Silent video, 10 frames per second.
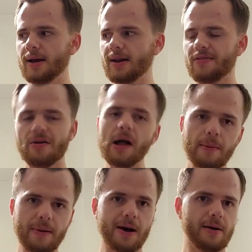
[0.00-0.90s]
And I thought
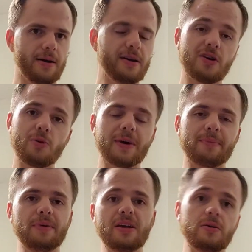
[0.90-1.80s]
about it, because,
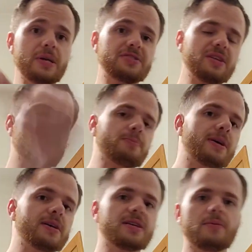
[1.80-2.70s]
and they say this
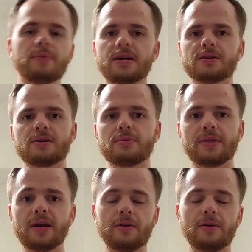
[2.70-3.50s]
because they're